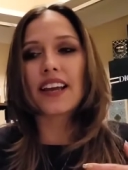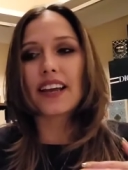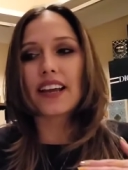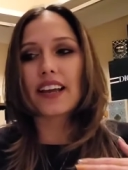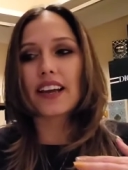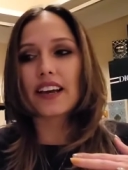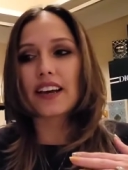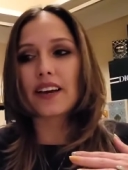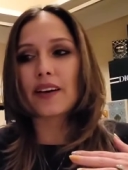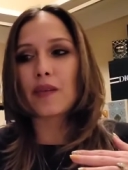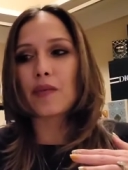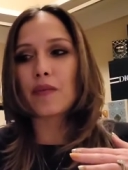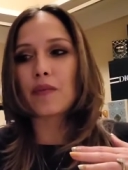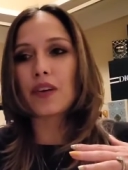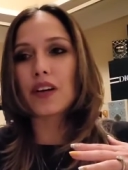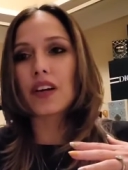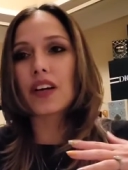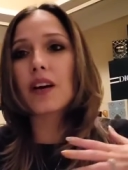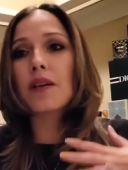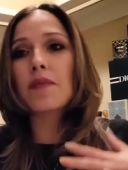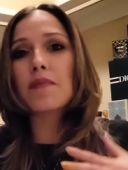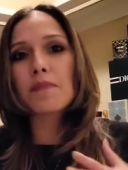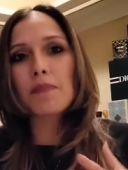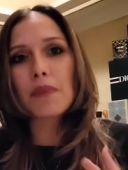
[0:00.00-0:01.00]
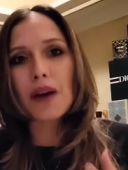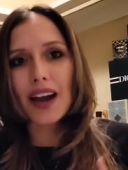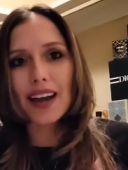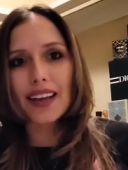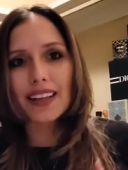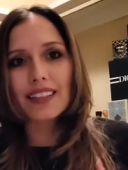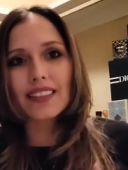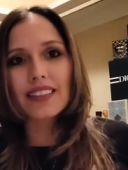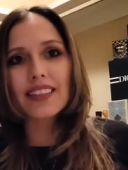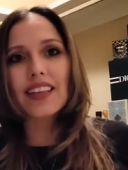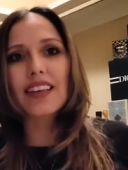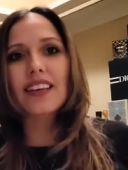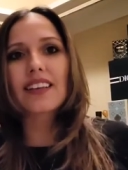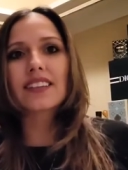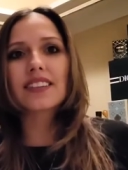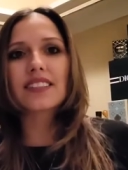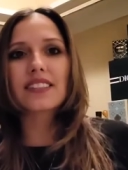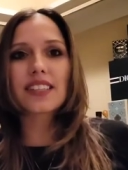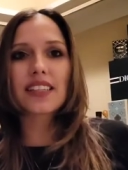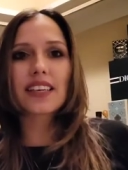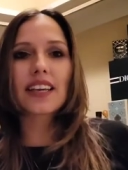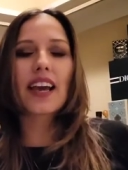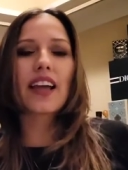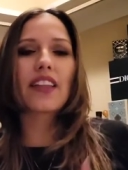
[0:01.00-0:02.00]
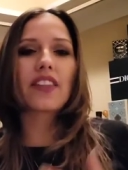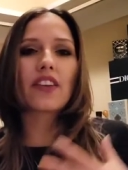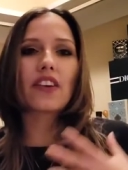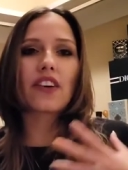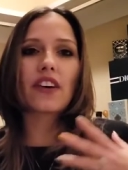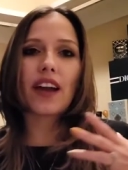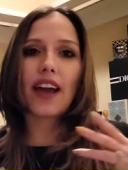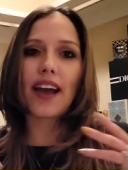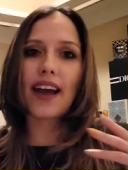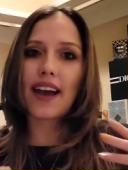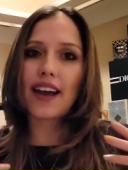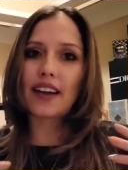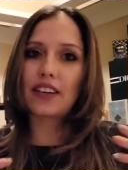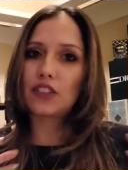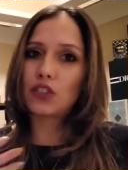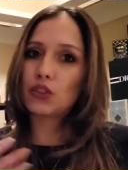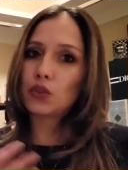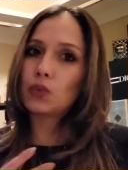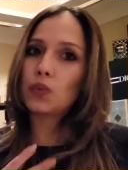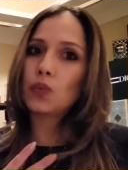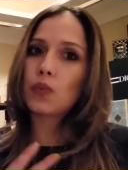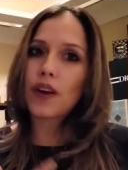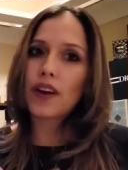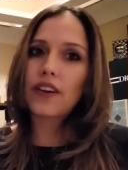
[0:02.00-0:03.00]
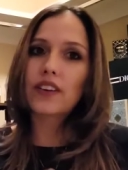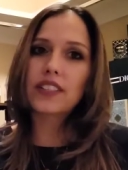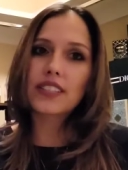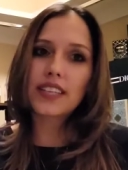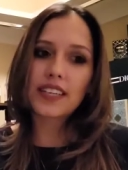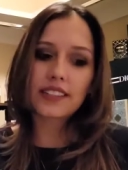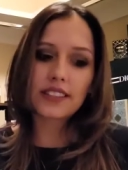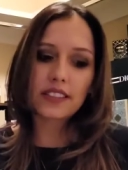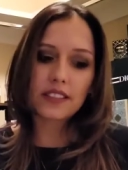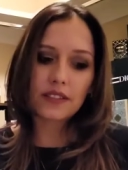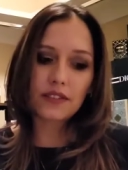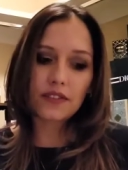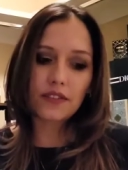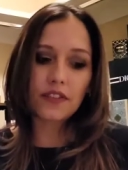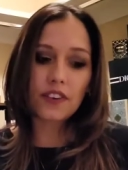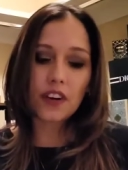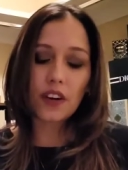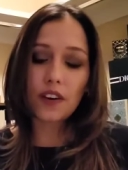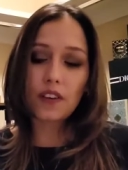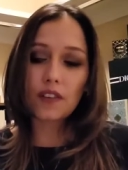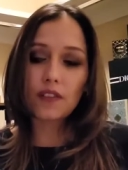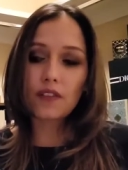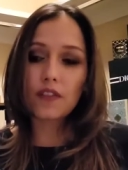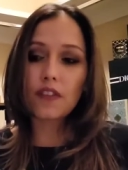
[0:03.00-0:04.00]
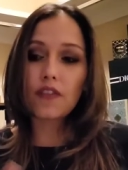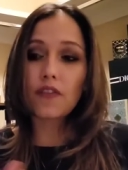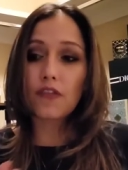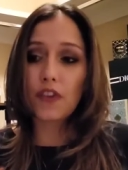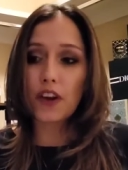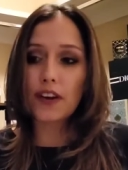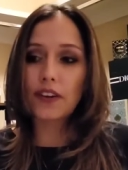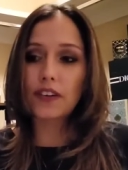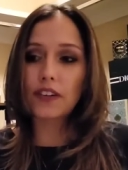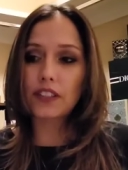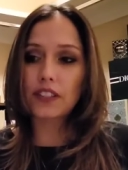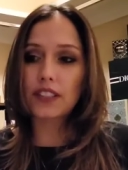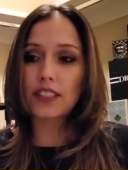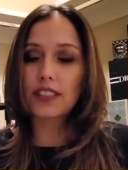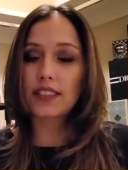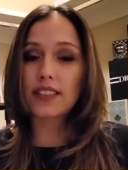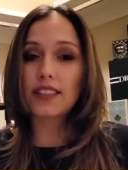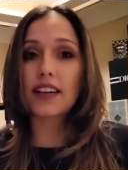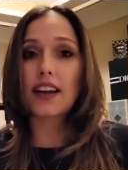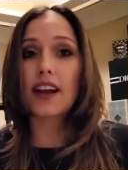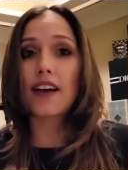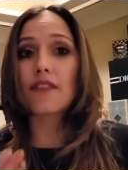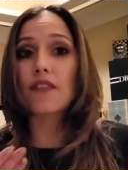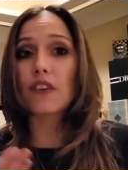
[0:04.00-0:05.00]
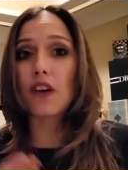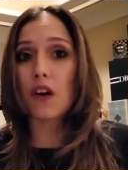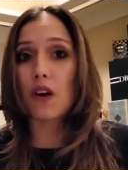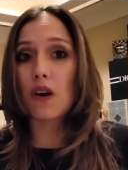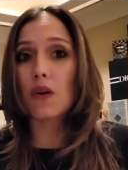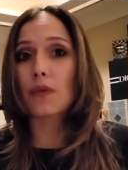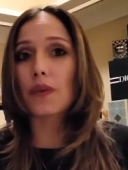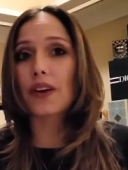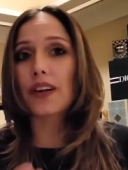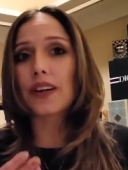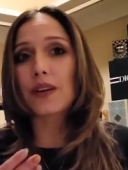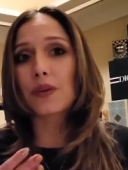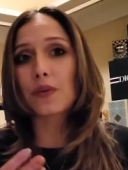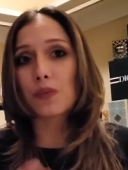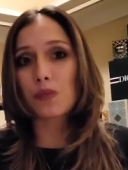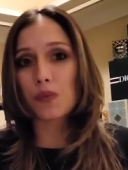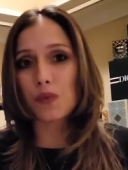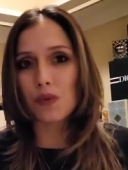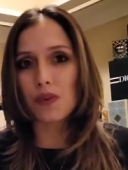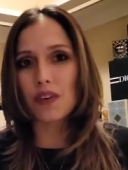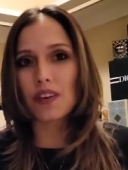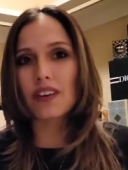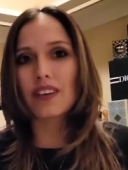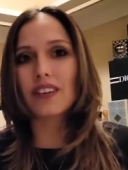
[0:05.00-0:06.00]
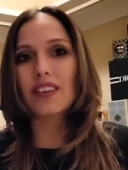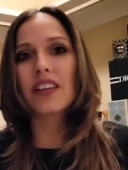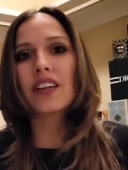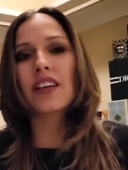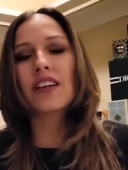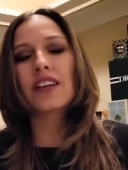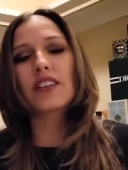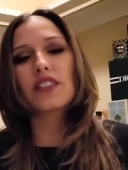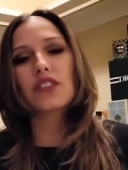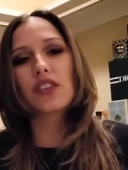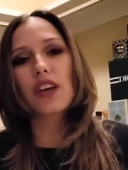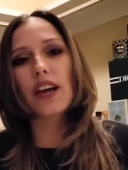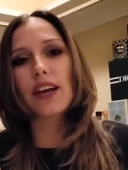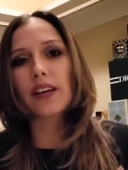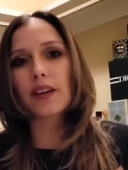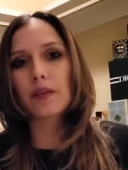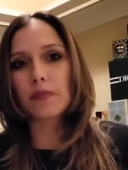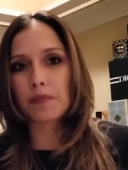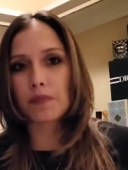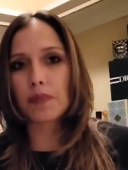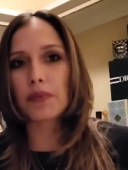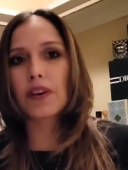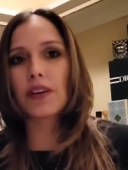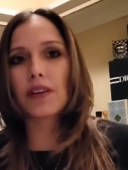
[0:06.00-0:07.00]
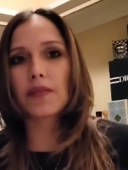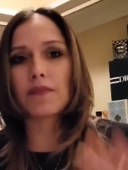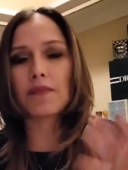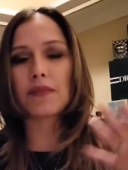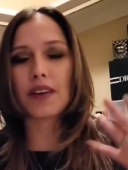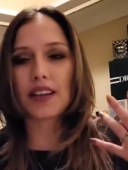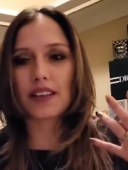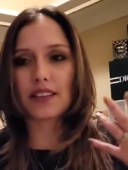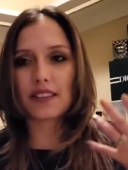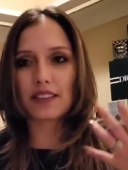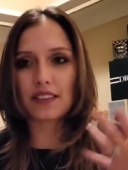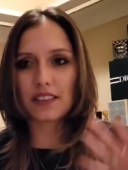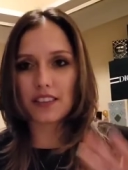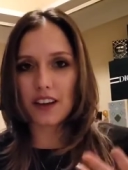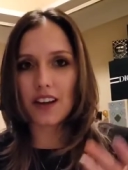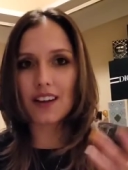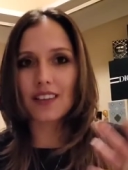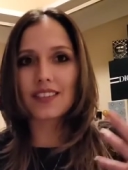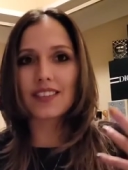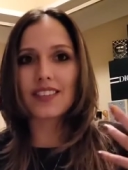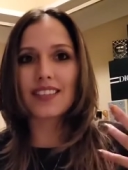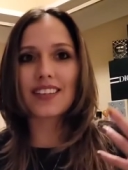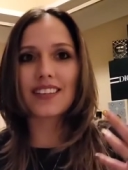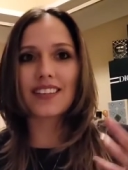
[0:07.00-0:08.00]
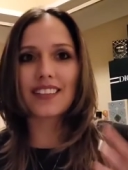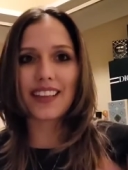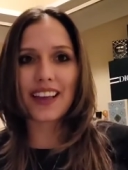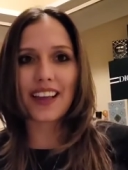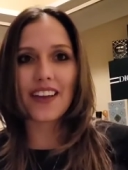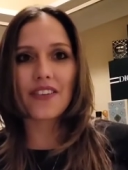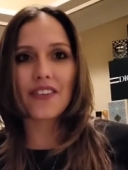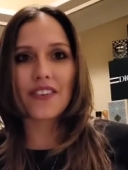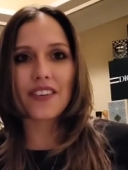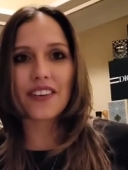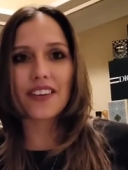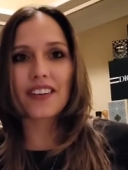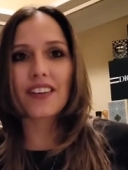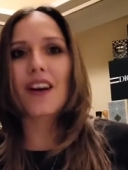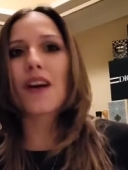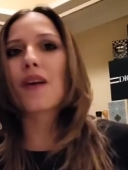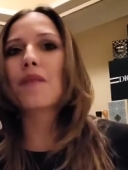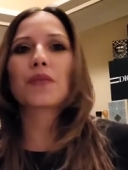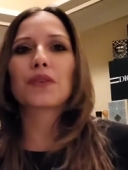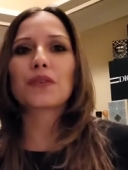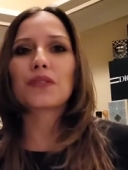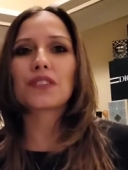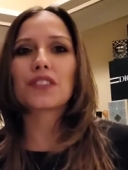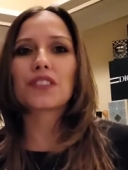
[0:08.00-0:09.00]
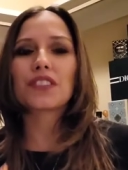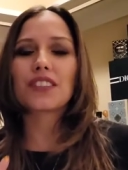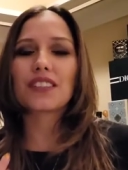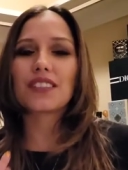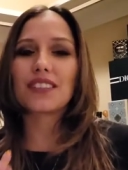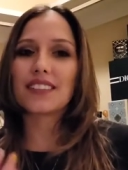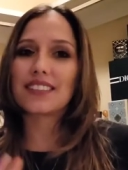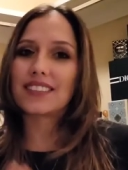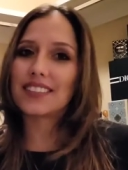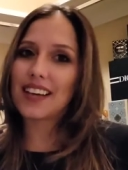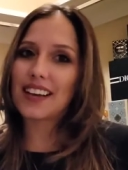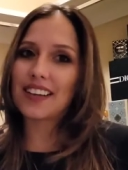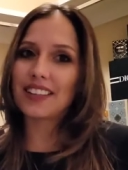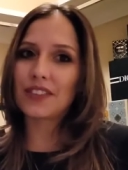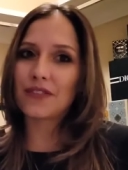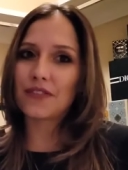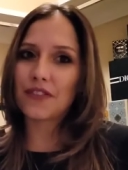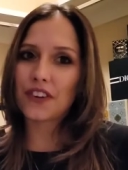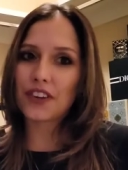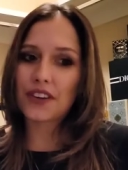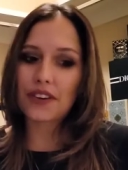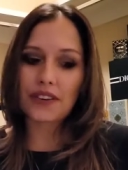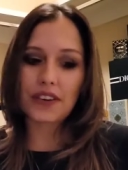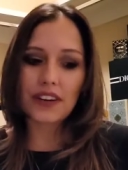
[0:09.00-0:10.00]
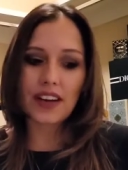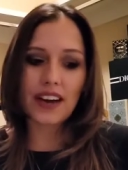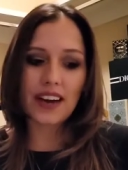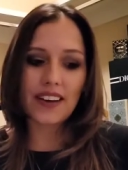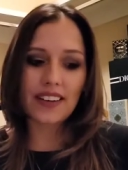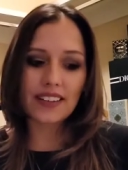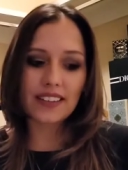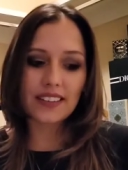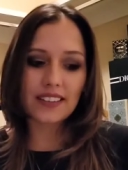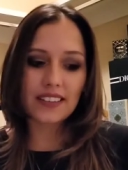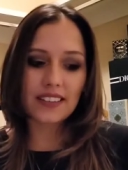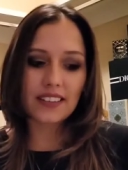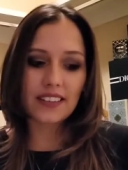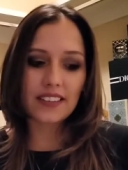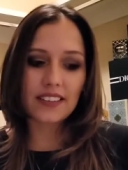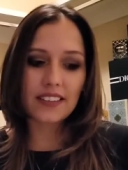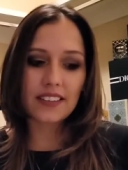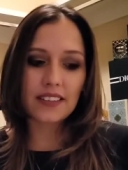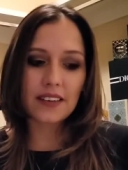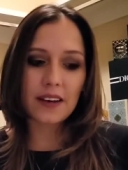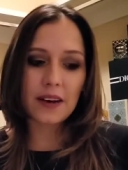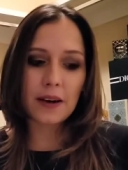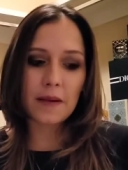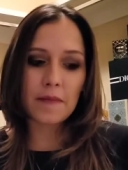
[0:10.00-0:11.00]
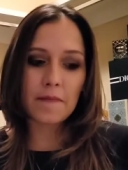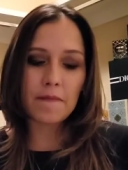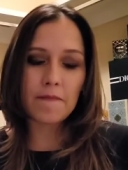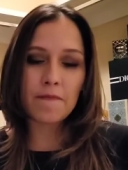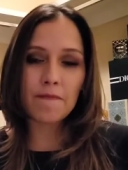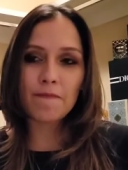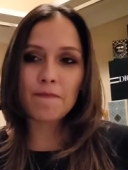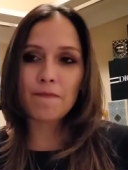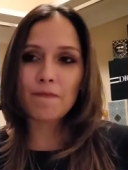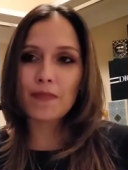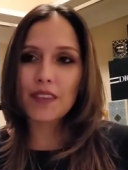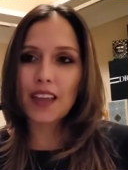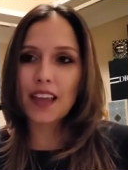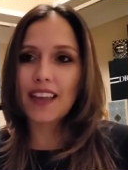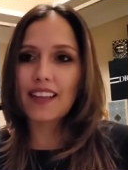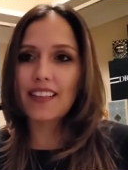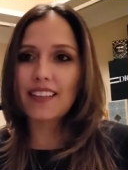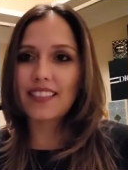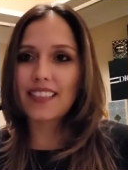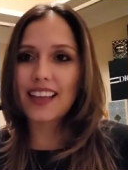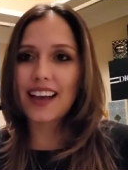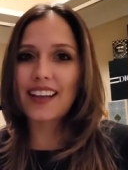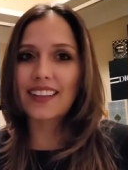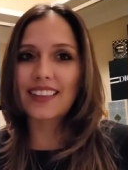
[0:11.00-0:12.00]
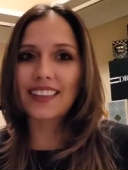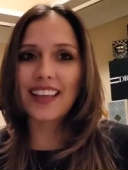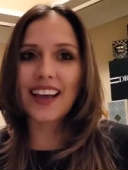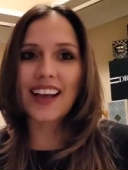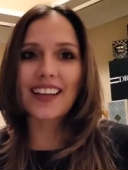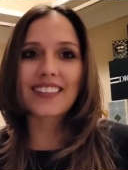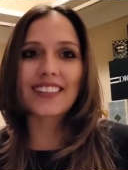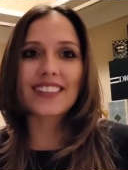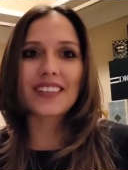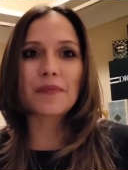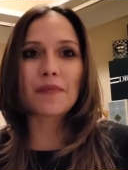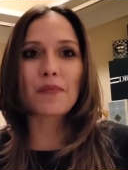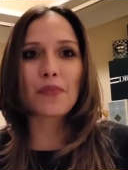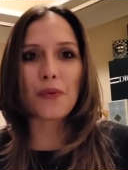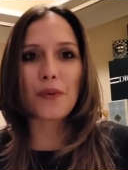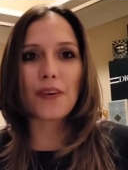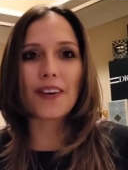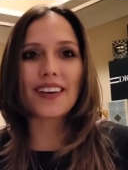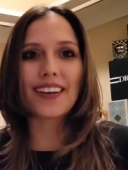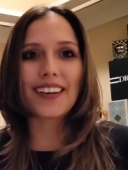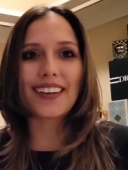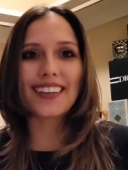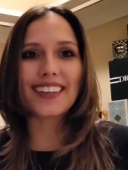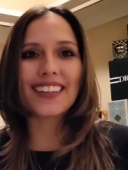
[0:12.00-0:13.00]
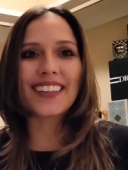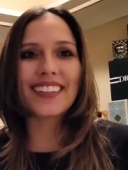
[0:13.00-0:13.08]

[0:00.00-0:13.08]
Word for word: um, combine things together and do wear tests of, of fragrances that I've already worn so I could put my thoughts and layering combos to the test for you guys because um, that that's important.